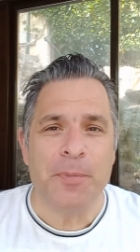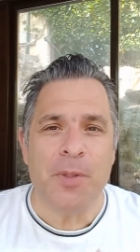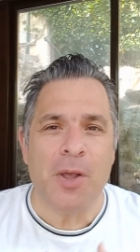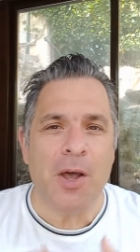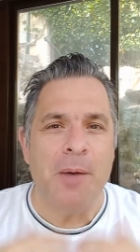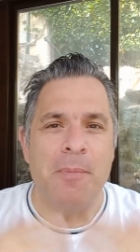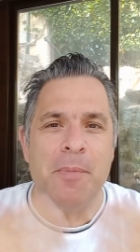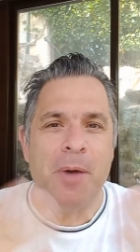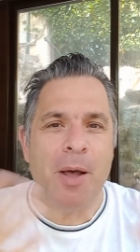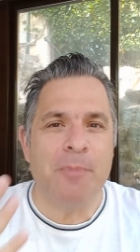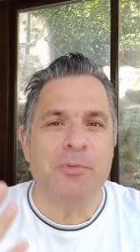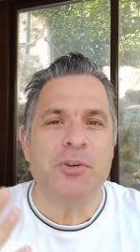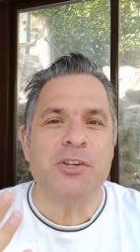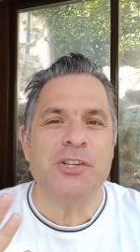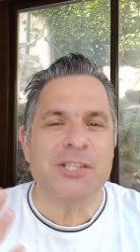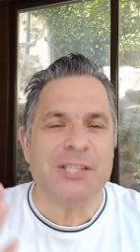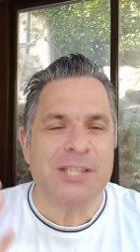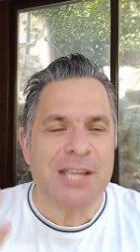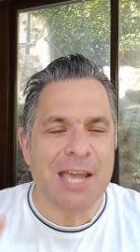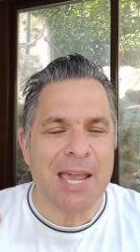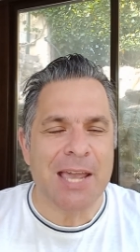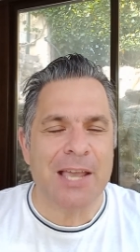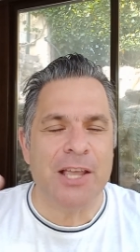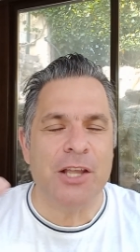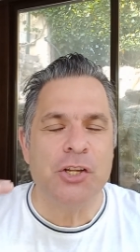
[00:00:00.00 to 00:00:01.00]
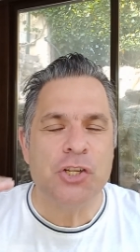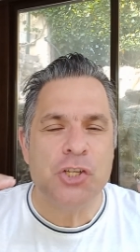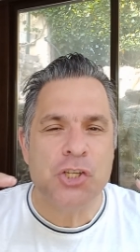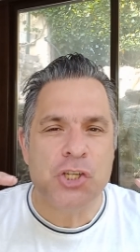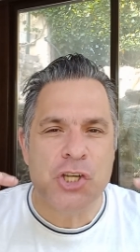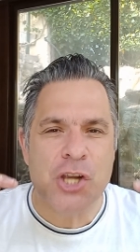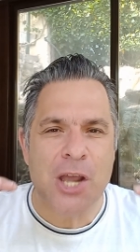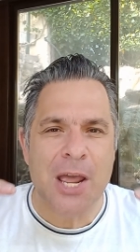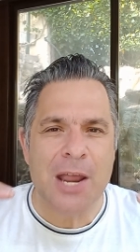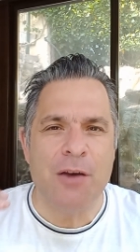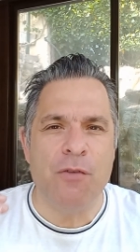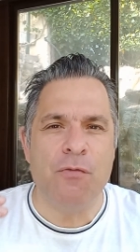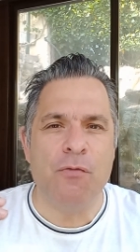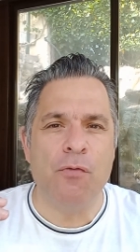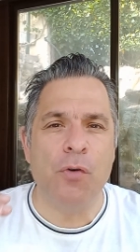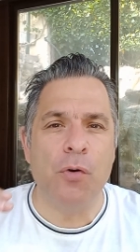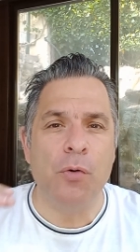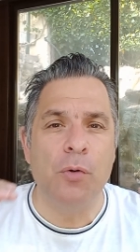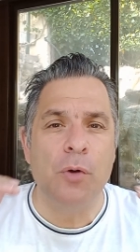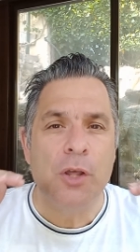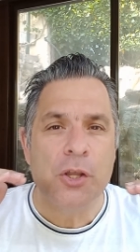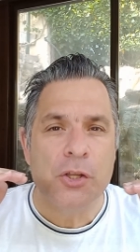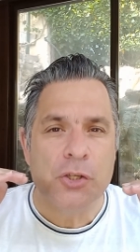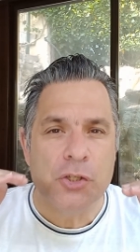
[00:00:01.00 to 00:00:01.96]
I'm just saying general